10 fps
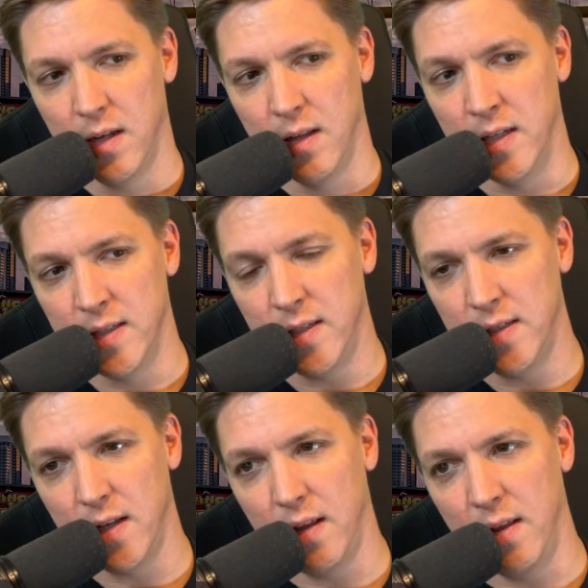This
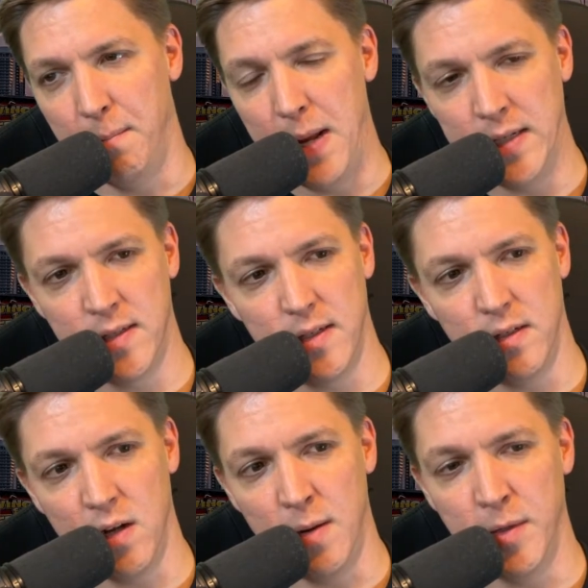is the best
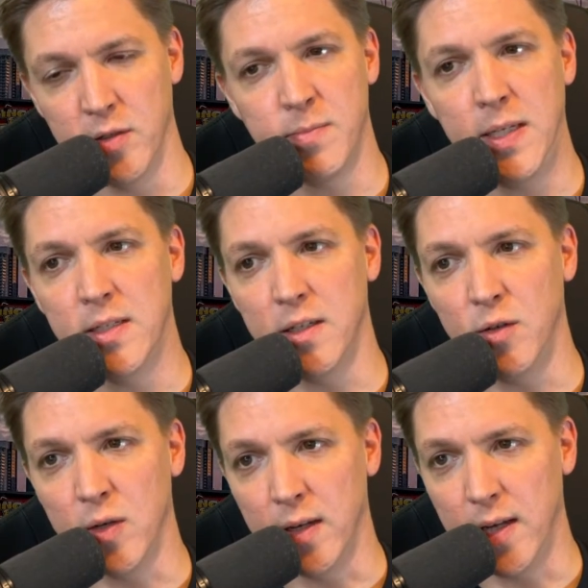Domino's pizza
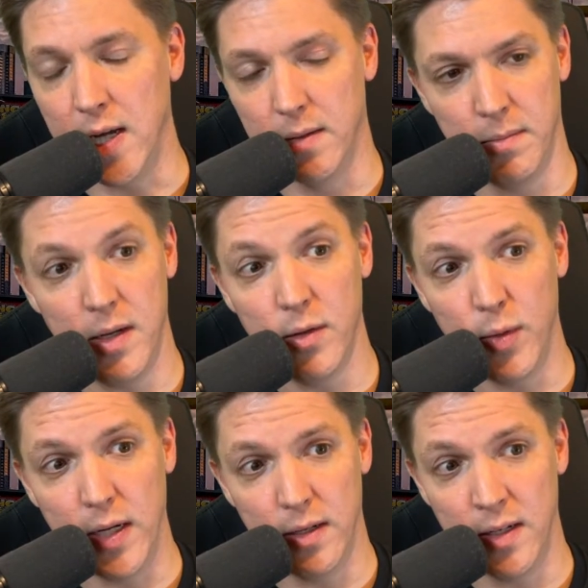you can get, by the
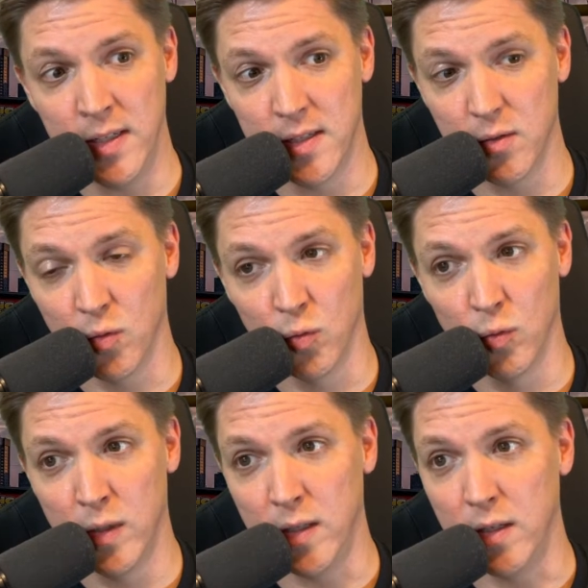way. It's
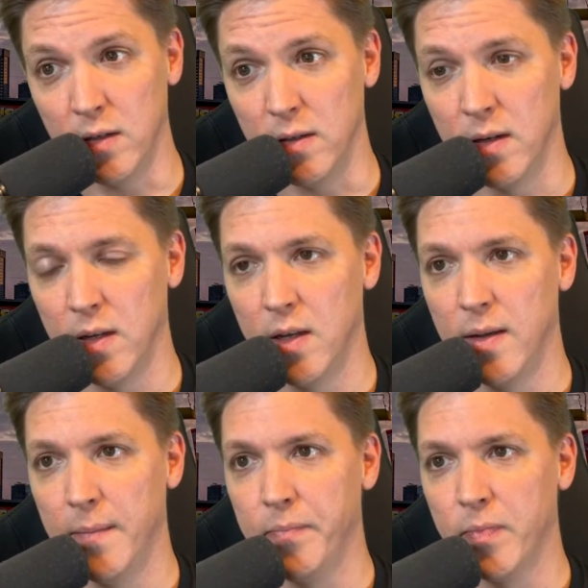really good.
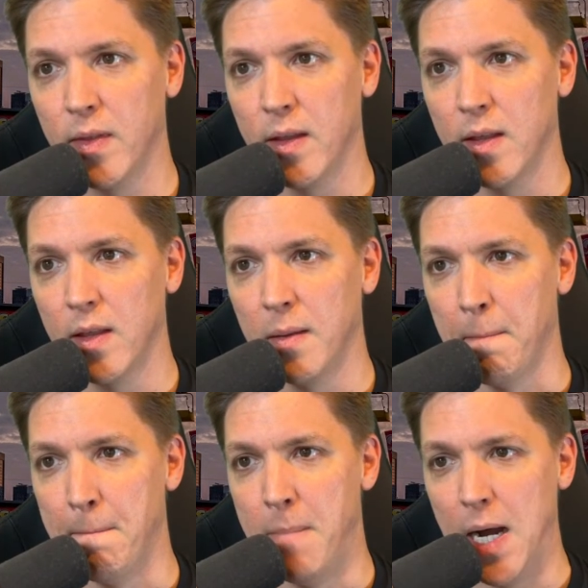
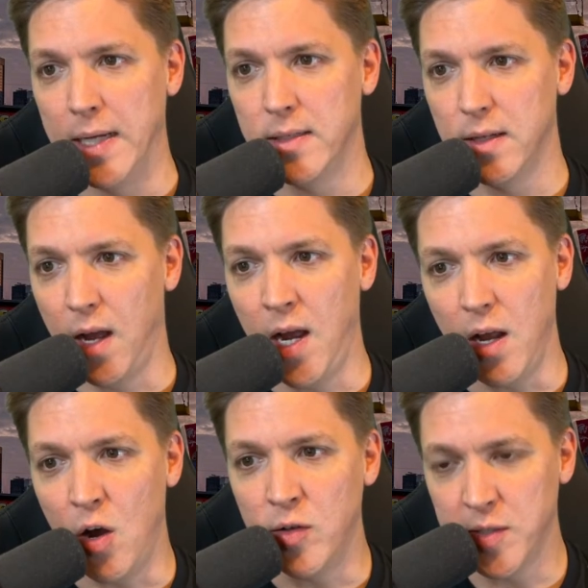But
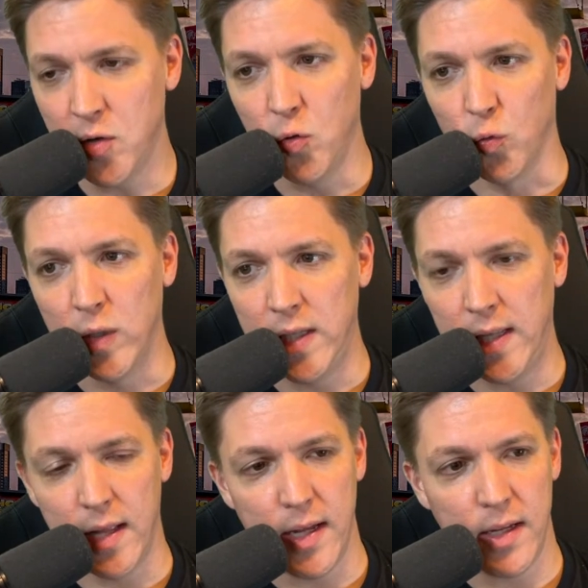I also
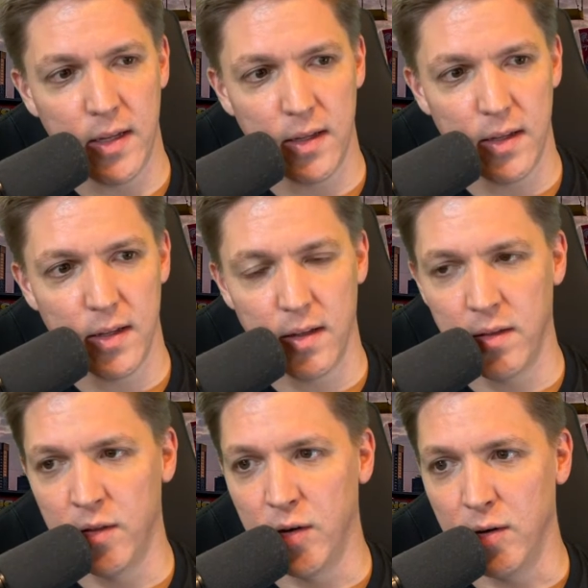really like
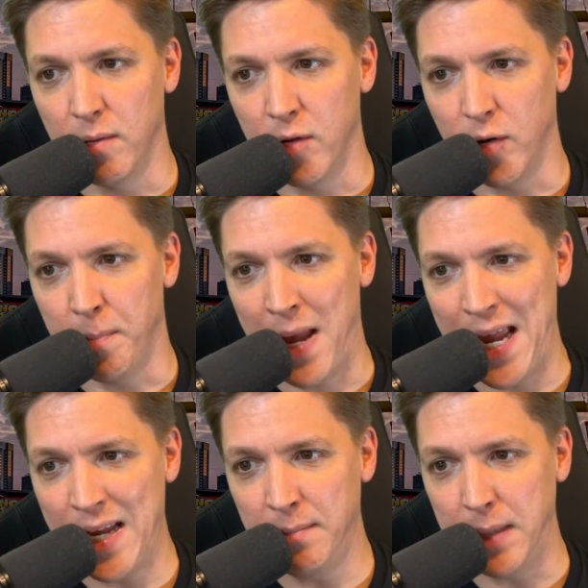their
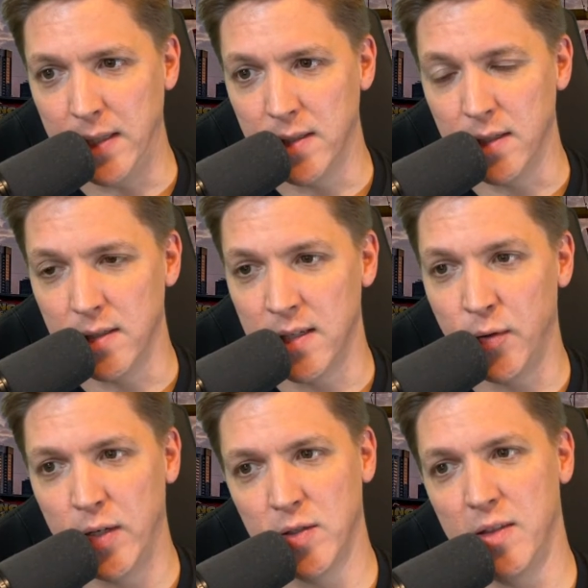pan pizzas.
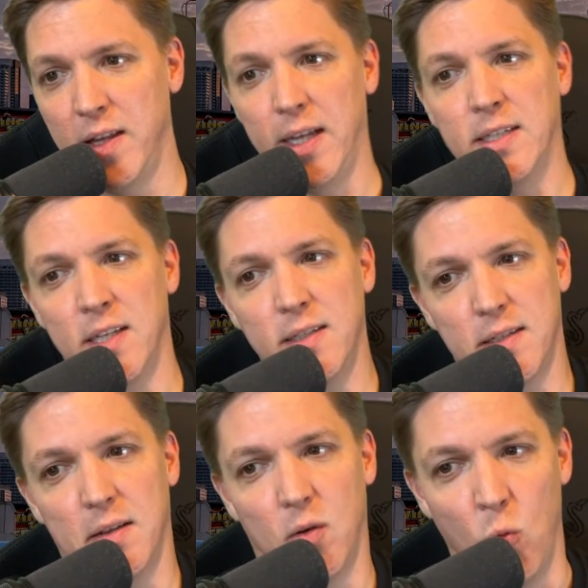Now here's the thing. It
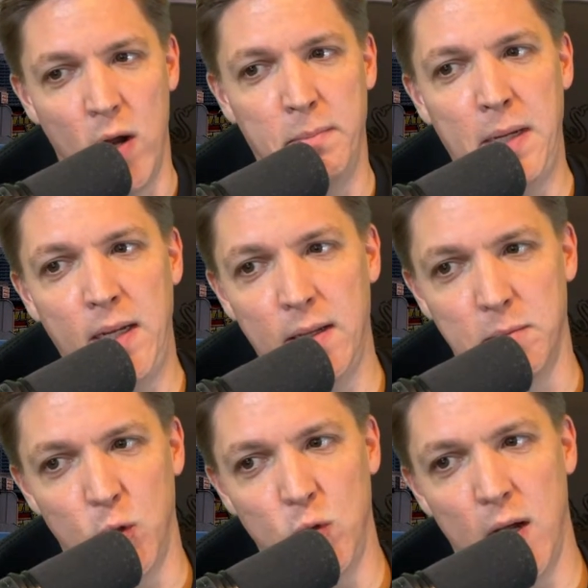says one
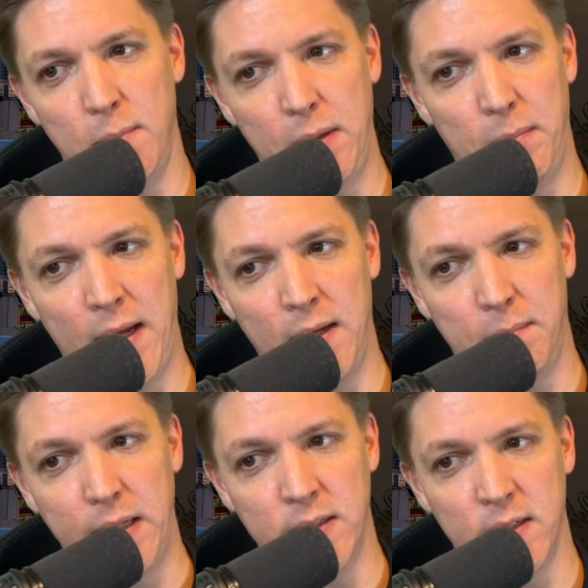medium, 2-topping pan
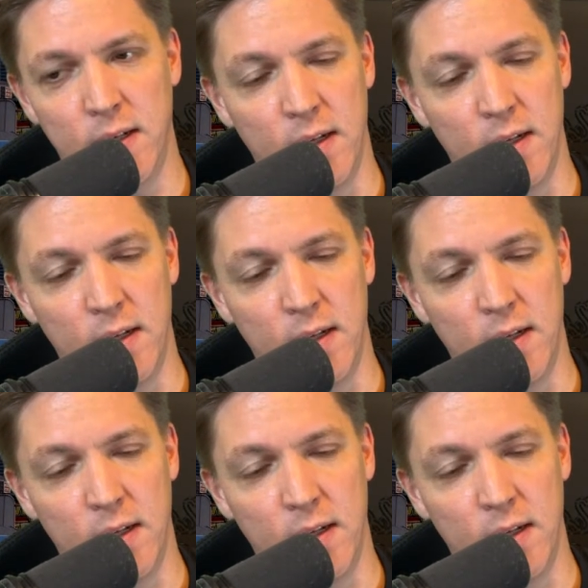pizza,